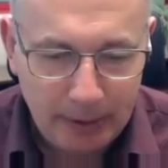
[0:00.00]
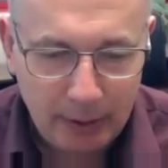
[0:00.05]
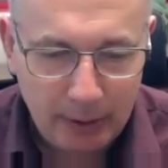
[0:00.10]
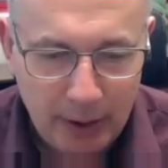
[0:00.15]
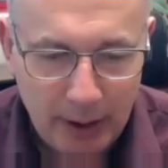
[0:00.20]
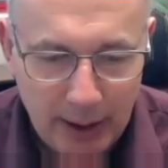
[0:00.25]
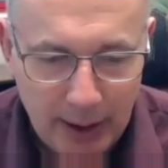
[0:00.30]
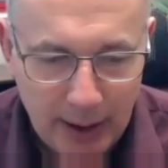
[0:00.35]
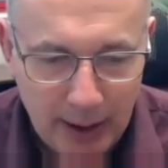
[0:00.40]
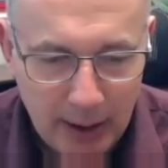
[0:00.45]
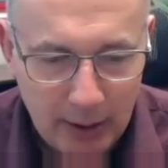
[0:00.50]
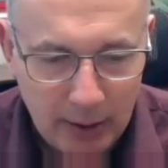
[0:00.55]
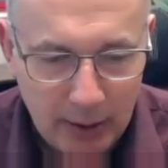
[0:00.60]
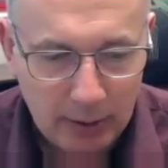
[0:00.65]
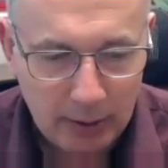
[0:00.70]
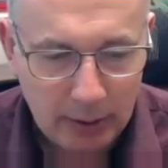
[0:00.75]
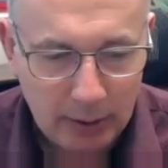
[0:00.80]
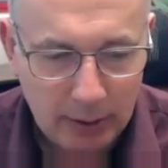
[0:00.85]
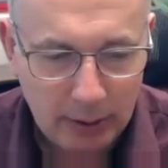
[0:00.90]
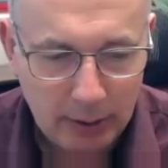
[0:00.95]
There
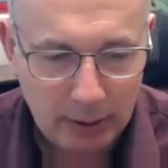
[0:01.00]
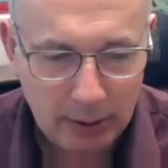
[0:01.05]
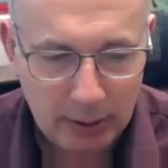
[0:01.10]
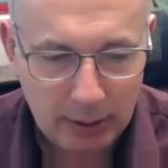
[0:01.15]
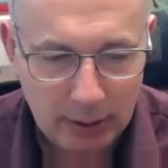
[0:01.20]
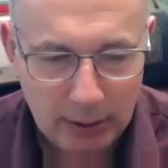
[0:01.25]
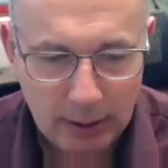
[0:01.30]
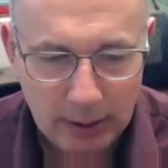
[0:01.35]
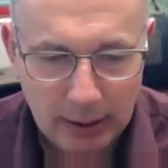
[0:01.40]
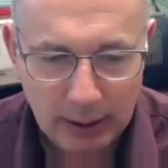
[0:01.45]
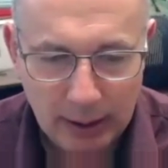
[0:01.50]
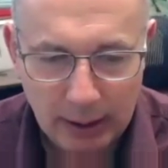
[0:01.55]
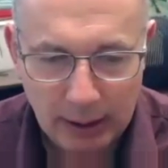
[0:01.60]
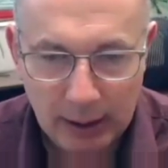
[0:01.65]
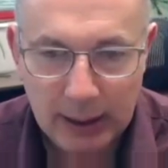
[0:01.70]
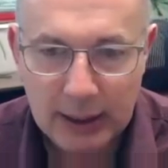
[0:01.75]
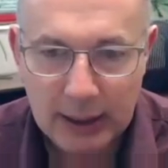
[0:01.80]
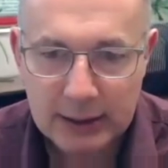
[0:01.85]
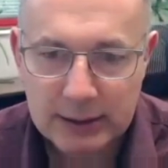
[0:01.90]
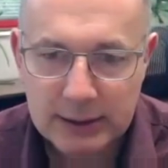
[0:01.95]
are at
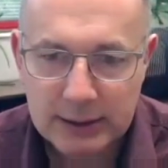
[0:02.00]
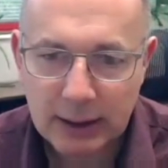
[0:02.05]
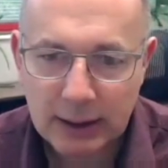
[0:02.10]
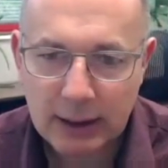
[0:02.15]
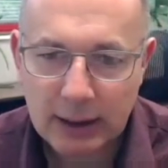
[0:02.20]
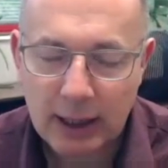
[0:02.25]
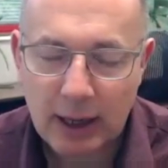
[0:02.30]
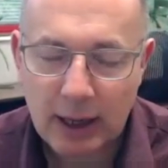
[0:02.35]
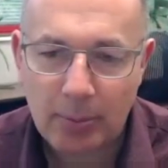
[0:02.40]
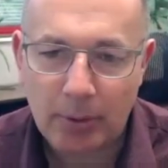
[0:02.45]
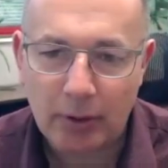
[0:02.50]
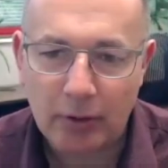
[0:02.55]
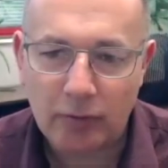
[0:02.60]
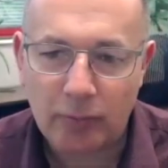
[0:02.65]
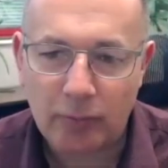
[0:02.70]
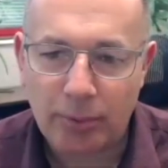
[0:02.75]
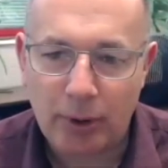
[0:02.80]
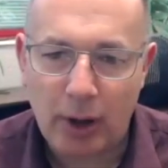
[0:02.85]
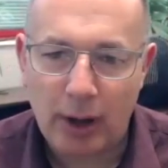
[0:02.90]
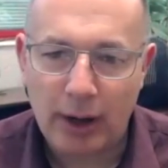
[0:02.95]
least a couple
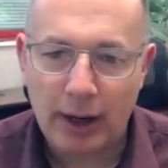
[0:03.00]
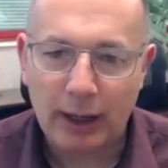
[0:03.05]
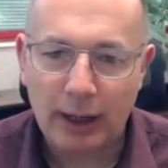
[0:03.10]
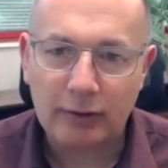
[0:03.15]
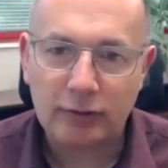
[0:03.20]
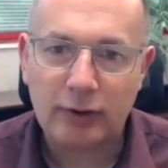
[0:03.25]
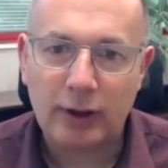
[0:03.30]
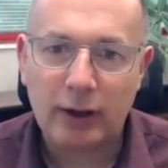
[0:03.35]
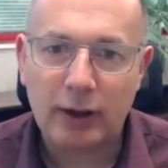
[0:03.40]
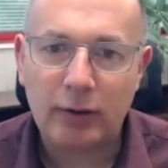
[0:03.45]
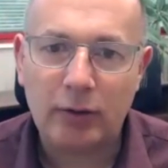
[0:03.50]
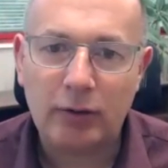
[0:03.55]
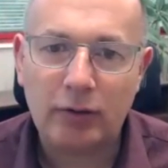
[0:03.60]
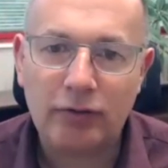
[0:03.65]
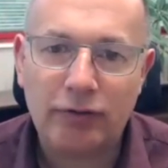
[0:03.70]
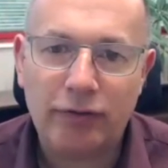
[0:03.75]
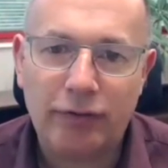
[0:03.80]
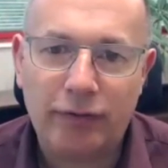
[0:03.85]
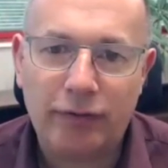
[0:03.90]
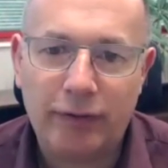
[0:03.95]
of products that are
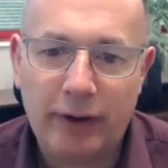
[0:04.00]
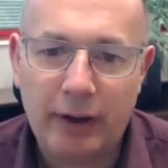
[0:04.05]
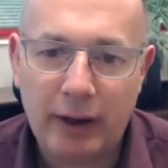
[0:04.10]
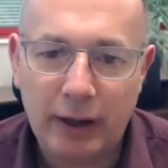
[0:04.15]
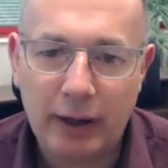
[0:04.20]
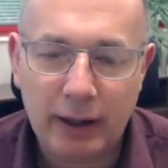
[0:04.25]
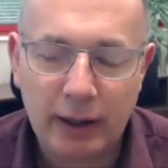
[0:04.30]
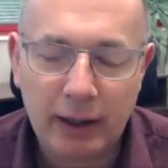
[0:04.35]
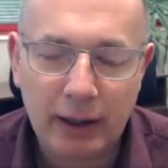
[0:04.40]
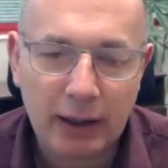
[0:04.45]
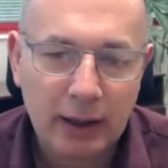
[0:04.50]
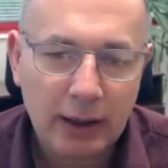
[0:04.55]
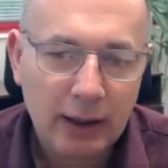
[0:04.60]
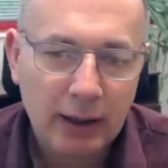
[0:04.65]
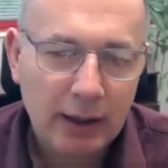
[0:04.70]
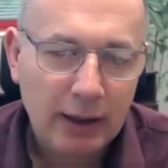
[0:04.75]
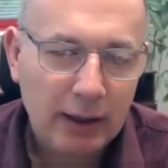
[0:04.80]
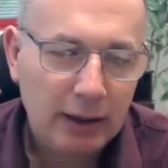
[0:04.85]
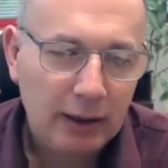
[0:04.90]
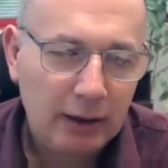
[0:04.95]
in fairly
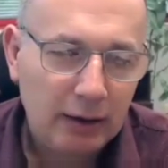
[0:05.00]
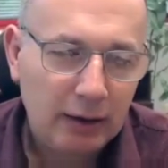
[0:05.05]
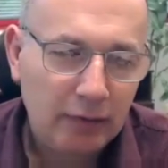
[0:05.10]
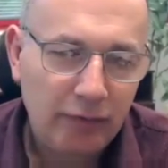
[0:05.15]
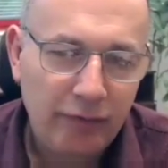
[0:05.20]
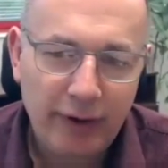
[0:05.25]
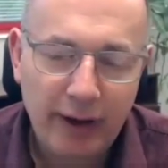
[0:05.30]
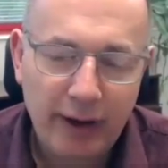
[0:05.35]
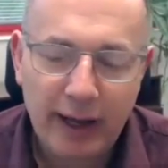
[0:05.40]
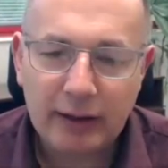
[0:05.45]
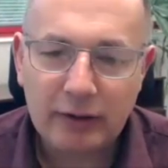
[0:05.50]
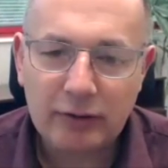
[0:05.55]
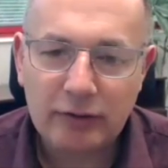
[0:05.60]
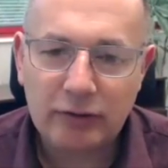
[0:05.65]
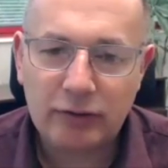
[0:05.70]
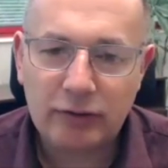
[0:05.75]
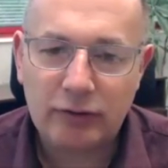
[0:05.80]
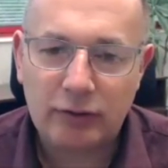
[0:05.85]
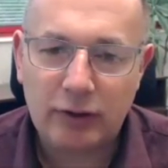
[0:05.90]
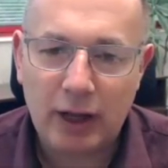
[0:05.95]

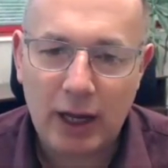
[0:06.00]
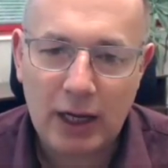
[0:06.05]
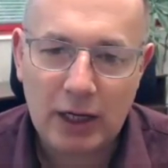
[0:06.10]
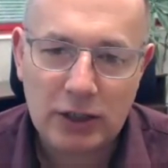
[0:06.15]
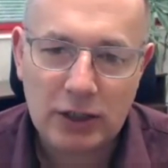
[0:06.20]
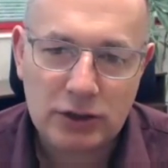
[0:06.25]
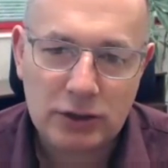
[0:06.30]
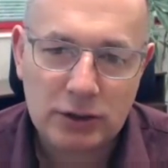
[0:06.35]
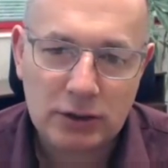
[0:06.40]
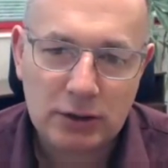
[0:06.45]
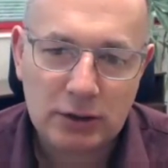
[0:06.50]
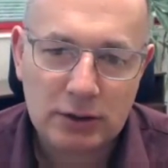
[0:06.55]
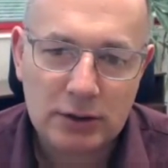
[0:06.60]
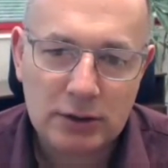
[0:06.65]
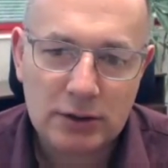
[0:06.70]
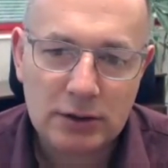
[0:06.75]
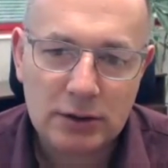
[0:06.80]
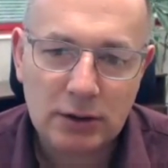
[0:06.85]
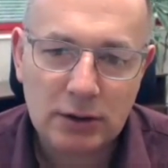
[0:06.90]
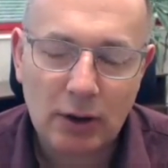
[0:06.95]
advanced
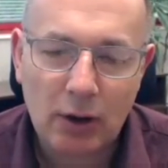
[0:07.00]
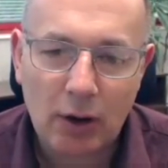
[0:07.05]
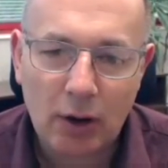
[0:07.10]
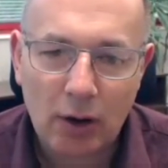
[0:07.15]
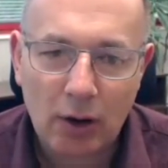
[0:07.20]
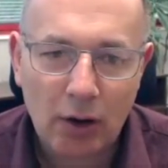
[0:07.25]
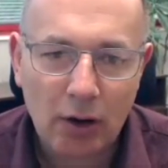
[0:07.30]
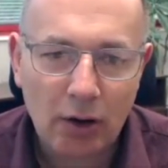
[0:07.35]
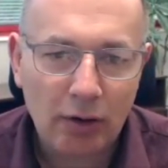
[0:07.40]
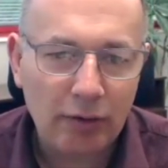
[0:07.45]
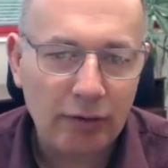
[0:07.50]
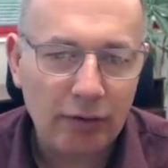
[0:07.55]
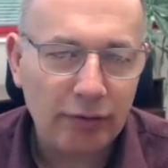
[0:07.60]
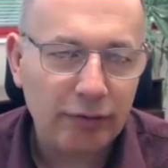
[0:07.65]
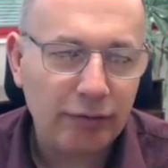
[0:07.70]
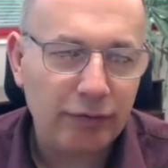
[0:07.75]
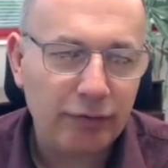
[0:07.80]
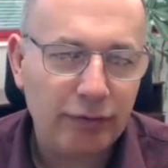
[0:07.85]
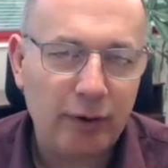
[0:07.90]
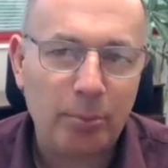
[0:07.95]
stages
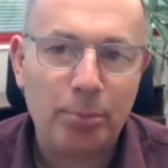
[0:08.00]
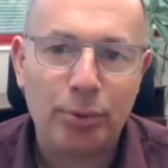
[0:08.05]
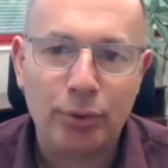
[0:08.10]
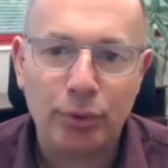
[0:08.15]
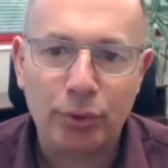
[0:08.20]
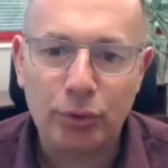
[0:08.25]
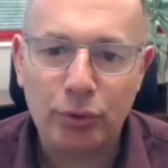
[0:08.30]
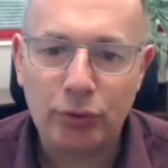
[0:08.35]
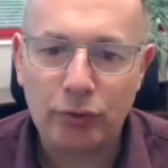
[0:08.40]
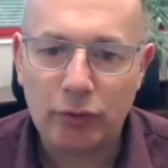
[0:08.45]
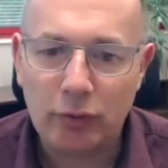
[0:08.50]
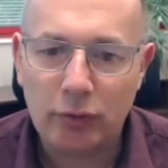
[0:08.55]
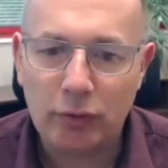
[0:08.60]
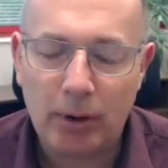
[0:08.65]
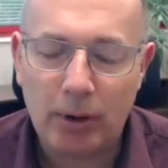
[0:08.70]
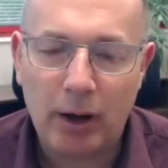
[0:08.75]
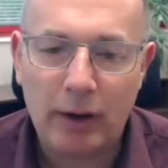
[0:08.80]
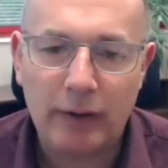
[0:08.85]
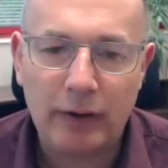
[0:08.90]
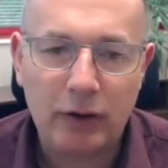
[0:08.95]
of approval
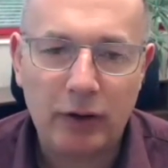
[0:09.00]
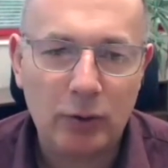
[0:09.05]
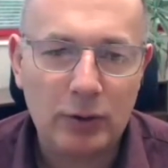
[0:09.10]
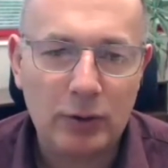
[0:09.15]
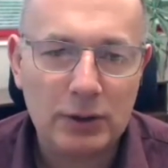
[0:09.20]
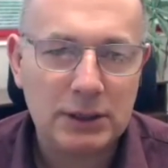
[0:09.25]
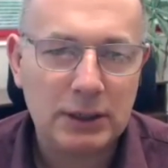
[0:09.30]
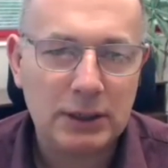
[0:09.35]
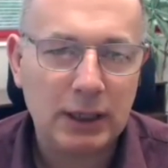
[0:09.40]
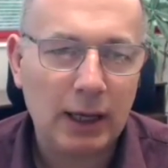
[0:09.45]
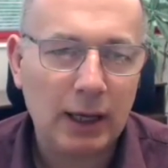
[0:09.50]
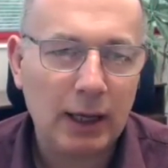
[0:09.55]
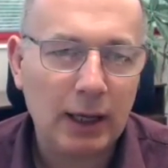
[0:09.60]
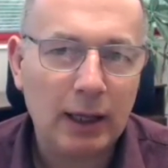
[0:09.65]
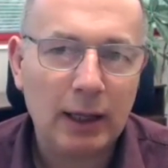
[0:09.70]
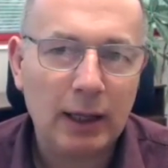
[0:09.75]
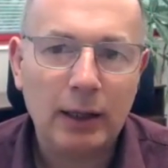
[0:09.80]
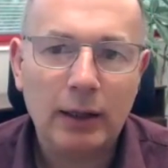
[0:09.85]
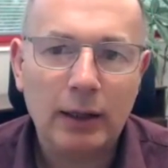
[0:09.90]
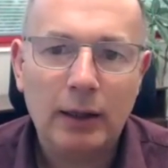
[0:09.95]
by the
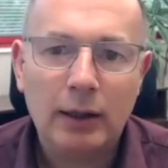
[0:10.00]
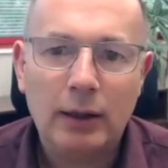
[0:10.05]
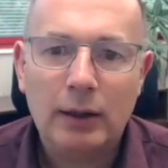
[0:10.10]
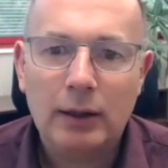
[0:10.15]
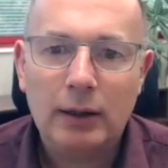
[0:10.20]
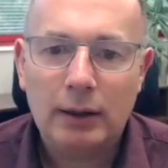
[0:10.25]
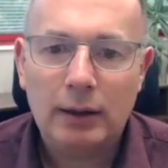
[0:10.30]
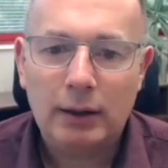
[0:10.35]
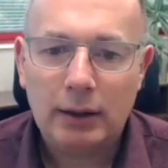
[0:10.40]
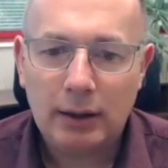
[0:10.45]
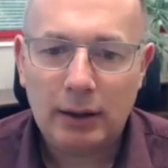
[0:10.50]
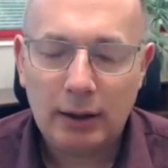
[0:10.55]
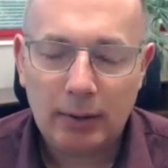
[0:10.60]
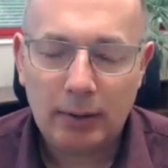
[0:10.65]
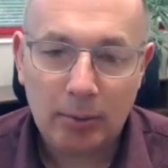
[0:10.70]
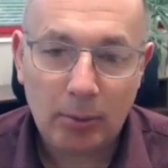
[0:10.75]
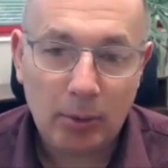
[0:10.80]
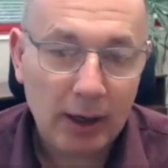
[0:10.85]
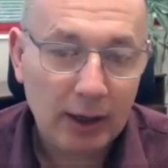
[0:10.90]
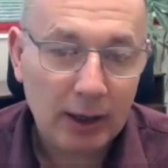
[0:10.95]
USDA.
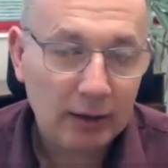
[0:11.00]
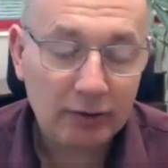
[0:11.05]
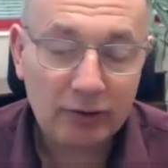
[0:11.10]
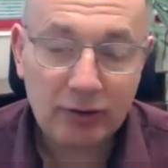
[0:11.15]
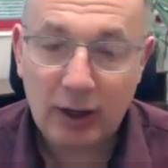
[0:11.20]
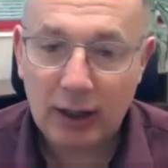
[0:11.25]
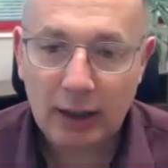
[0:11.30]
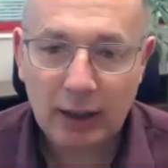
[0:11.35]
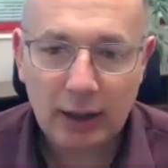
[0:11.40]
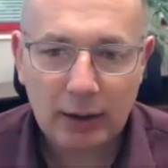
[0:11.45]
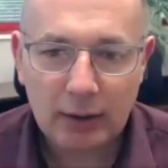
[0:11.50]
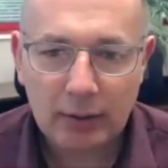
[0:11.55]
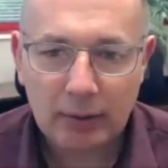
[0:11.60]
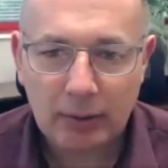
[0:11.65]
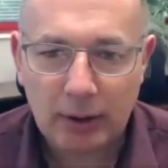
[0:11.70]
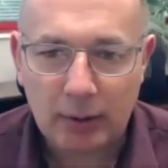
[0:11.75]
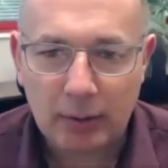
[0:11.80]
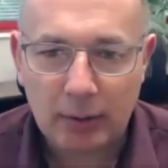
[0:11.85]
In my understanding,